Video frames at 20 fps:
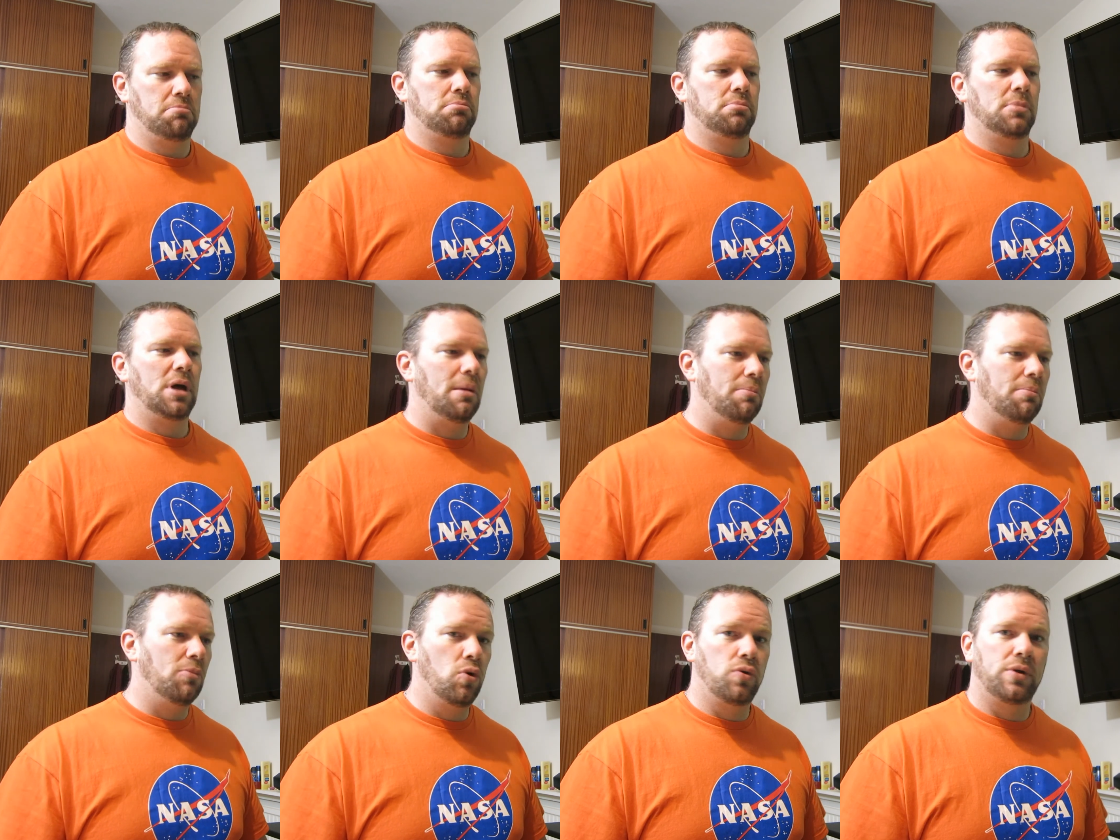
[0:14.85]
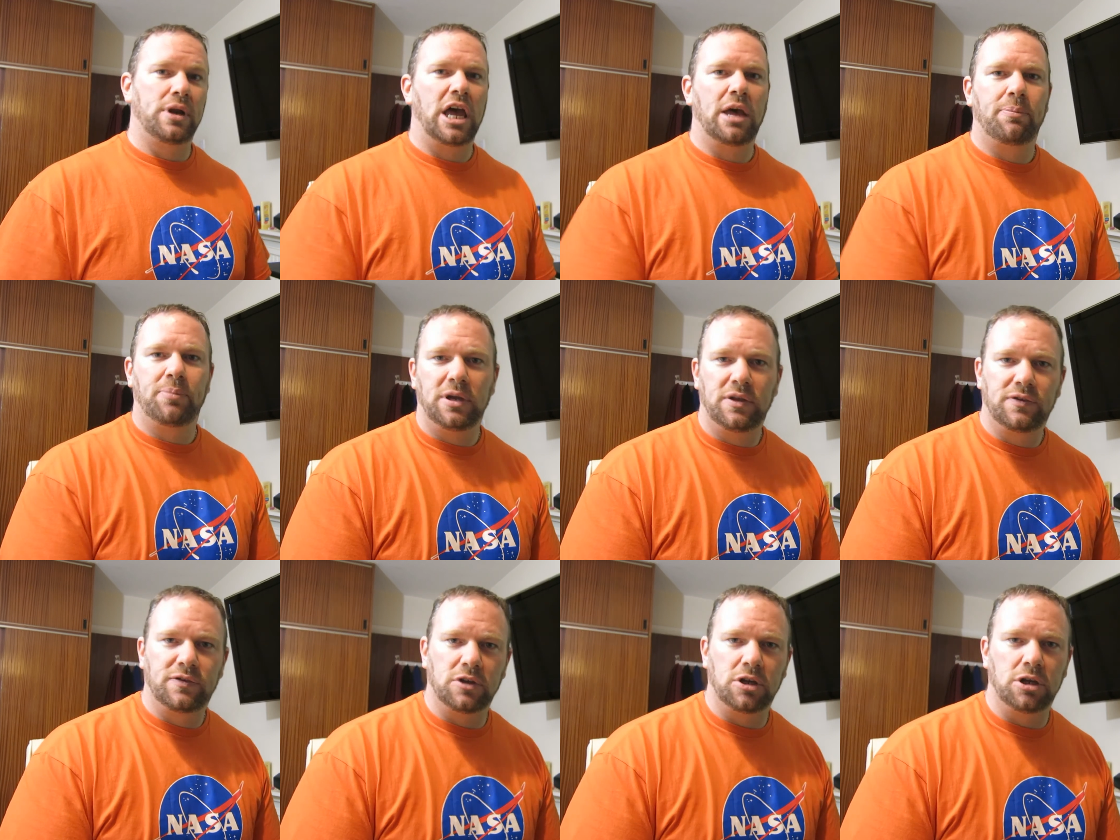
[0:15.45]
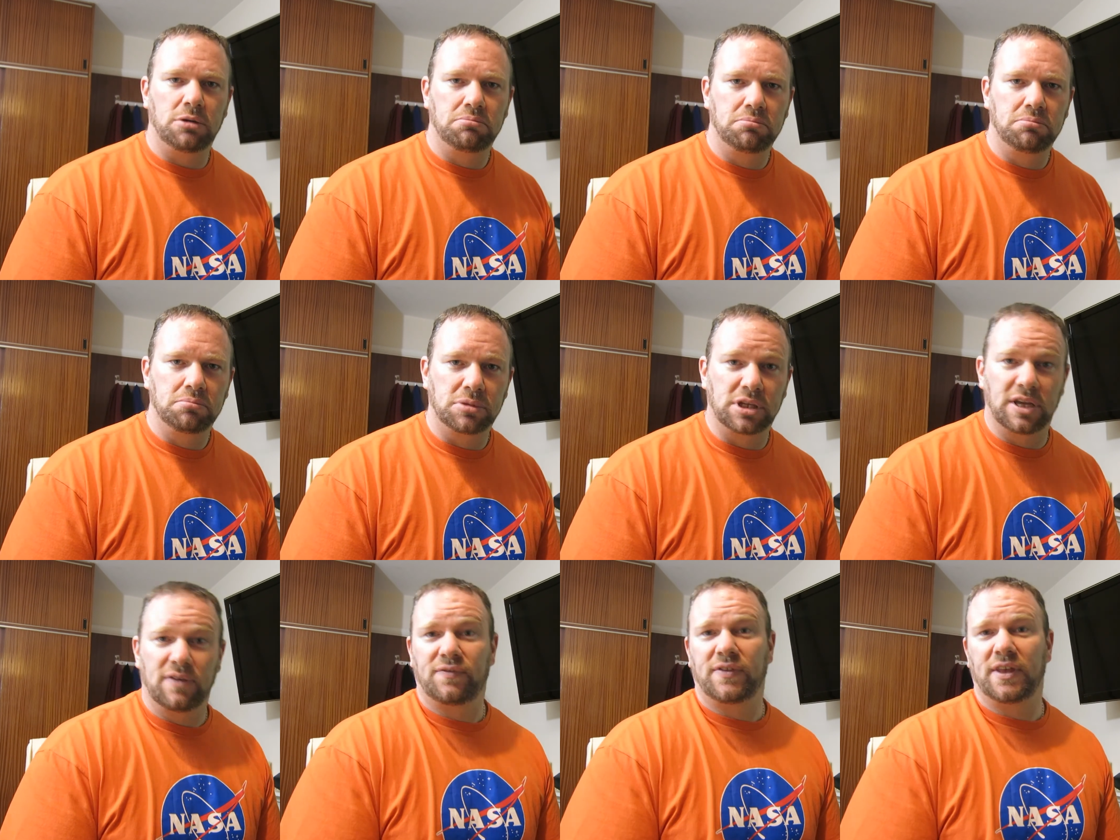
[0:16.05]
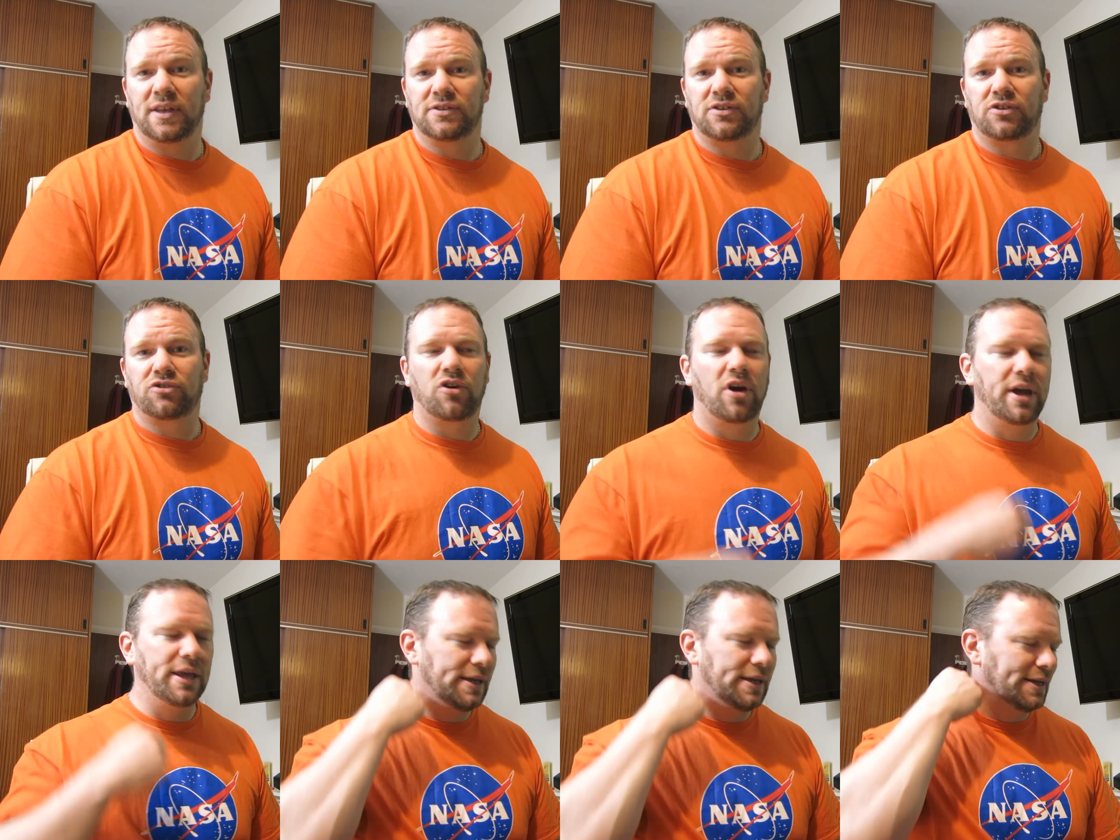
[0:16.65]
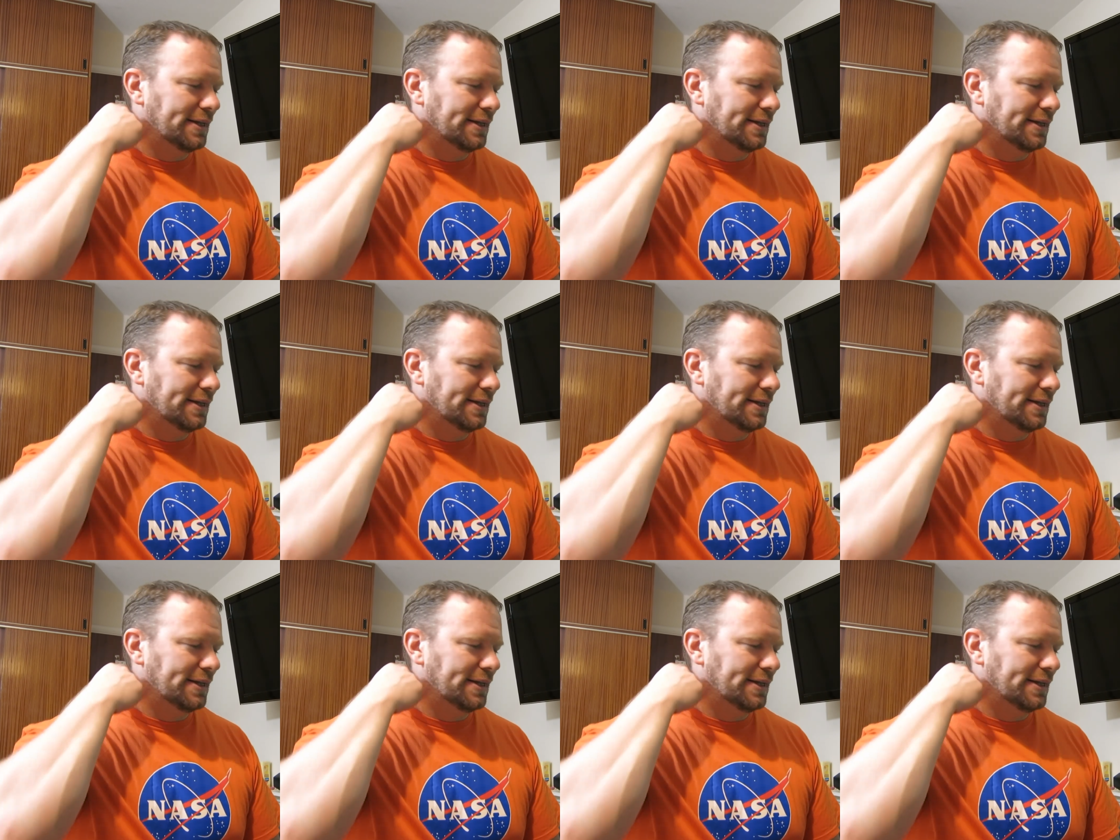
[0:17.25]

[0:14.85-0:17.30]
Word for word: I'm more than happy to give things a try.